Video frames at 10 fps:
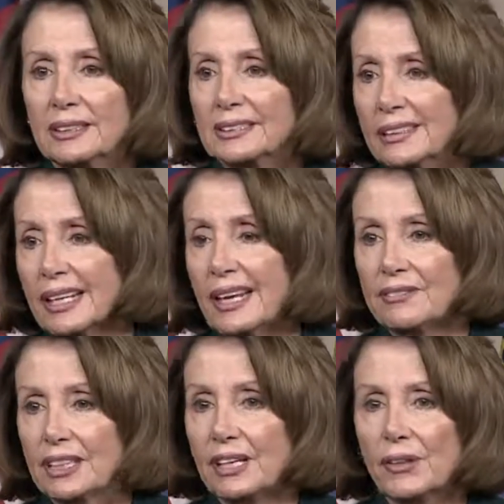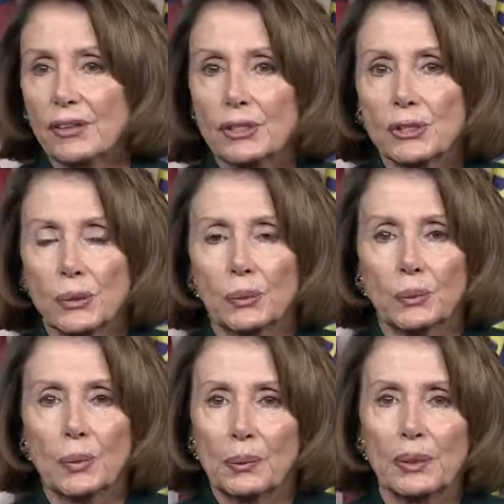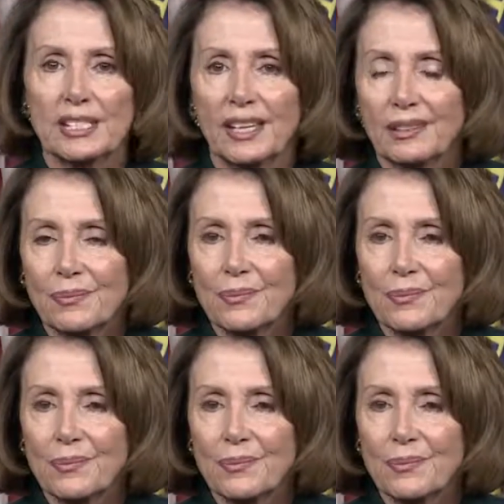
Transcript: not having anything to do with what we did.